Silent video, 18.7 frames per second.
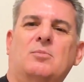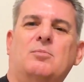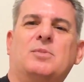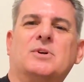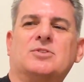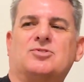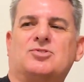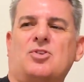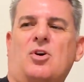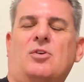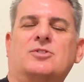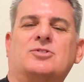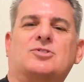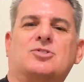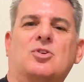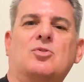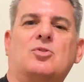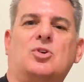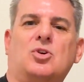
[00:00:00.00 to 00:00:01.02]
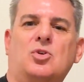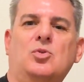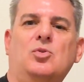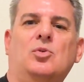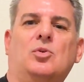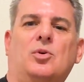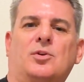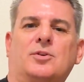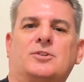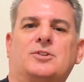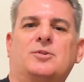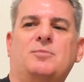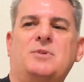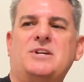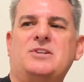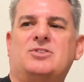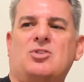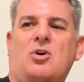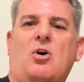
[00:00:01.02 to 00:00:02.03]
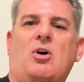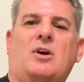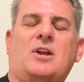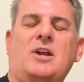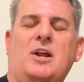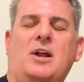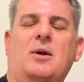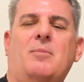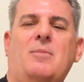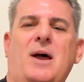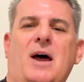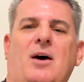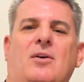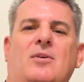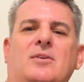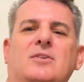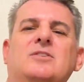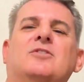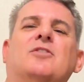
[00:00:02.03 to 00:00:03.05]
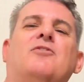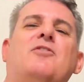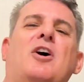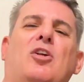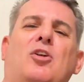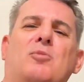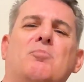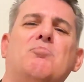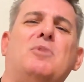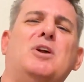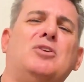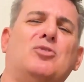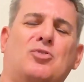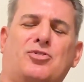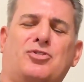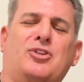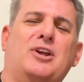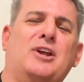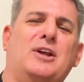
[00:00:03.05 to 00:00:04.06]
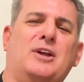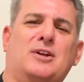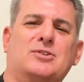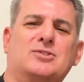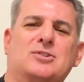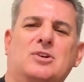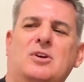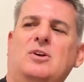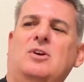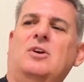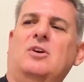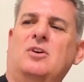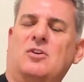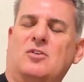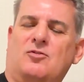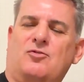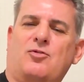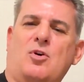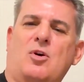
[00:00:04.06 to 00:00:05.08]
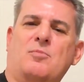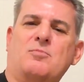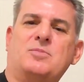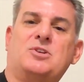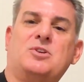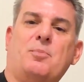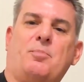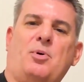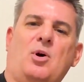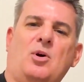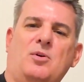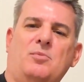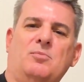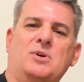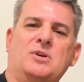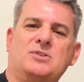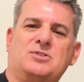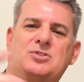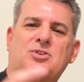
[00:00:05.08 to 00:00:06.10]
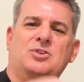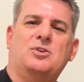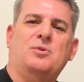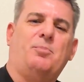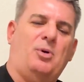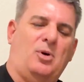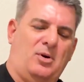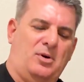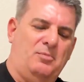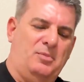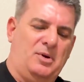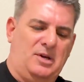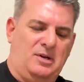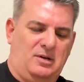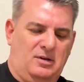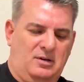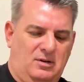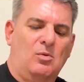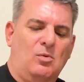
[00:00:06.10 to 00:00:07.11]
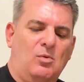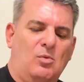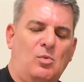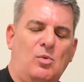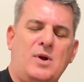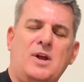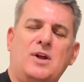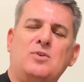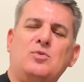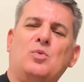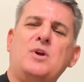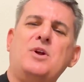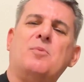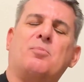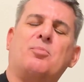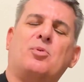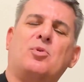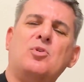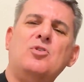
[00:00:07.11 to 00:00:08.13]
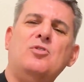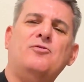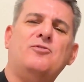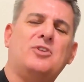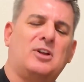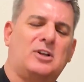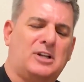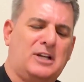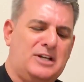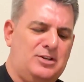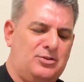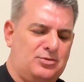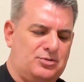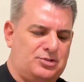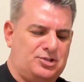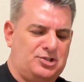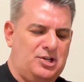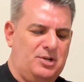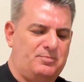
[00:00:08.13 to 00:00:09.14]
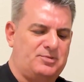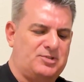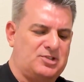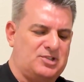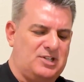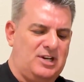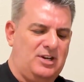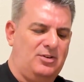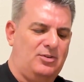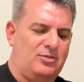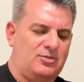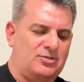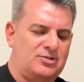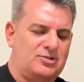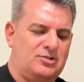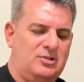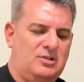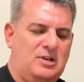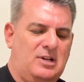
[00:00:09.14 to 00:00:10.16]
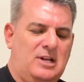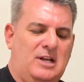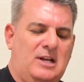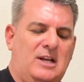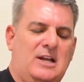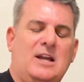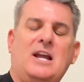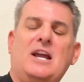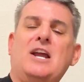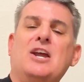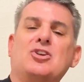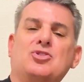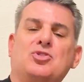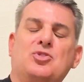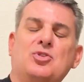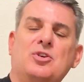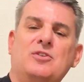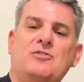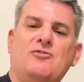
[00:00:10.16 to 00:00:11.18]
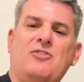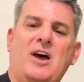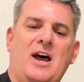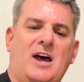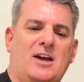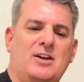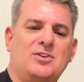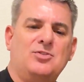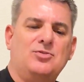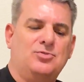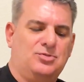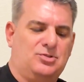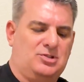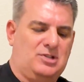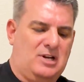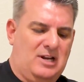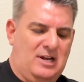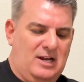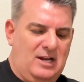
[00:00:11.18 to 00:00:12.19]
but it's also cool to be talking about developmental things from department to department. When we improve the leadership skills and good values,